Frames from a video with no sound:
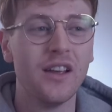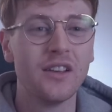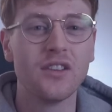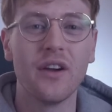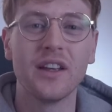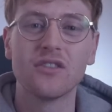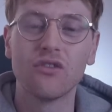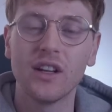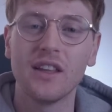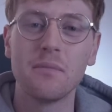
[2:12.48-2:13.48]
So it's
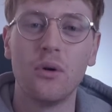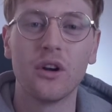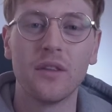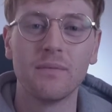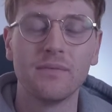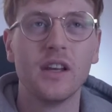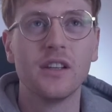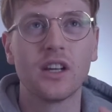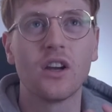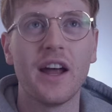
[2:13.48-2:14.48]
really important
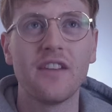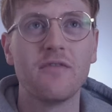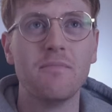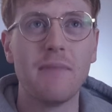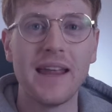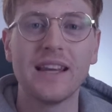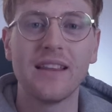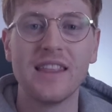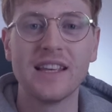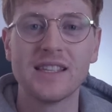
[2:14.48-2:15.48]
to kind of
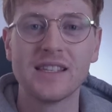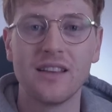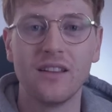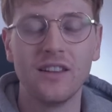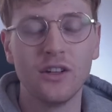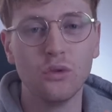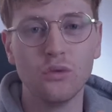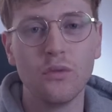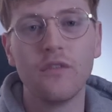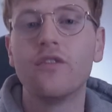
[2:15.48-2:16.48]
make this little
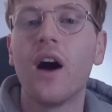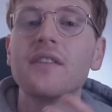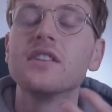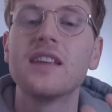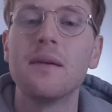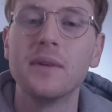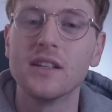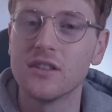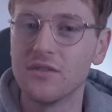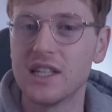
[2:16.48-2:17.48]
five to 10
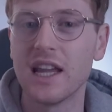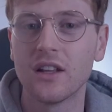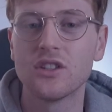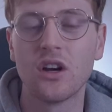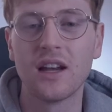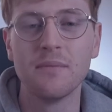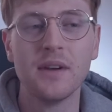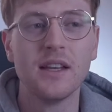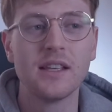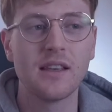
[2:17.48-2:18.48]
minutes of downtime
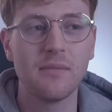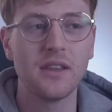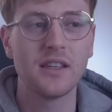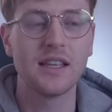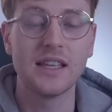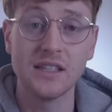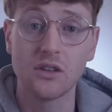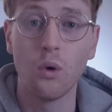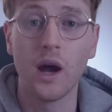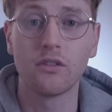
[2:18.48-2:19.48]
something that is
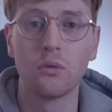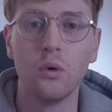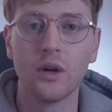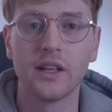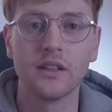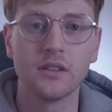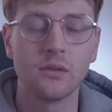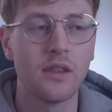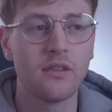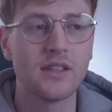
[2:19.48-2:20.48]
quite rewarding. So
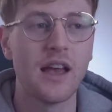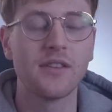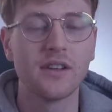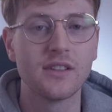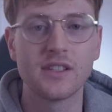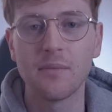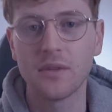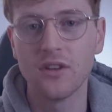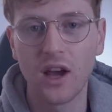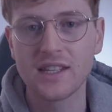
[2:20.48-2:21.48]
whether it's having
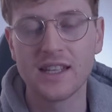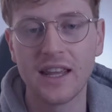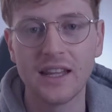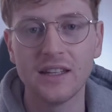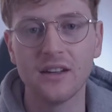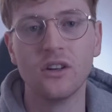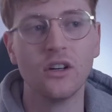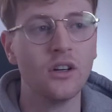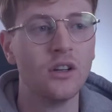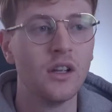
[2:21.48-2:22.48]
something nice to eat or